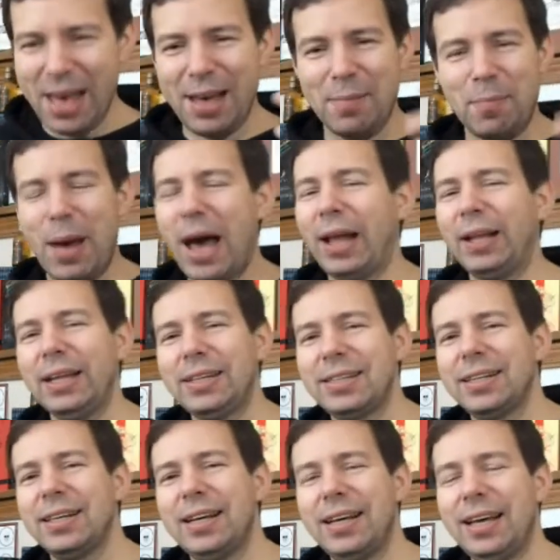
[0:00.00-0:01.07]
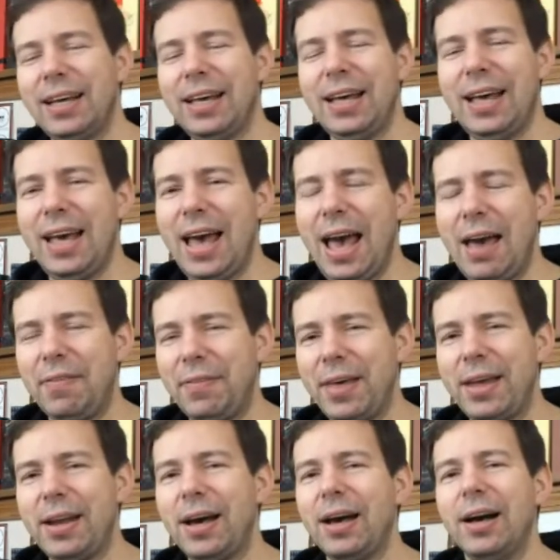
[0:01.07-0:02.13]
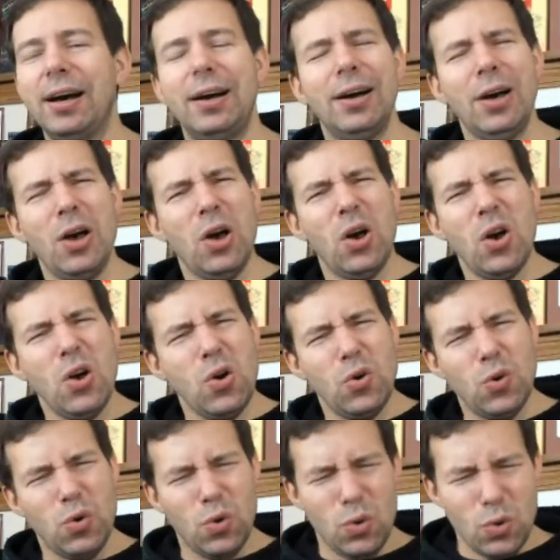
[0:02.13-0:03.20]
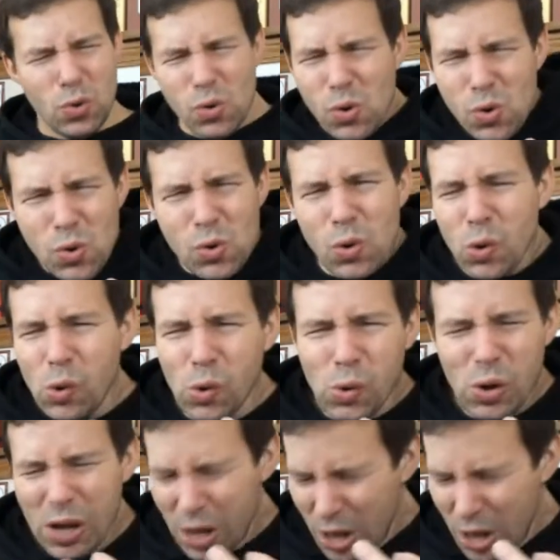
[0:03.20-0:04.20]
palate, and then a ooh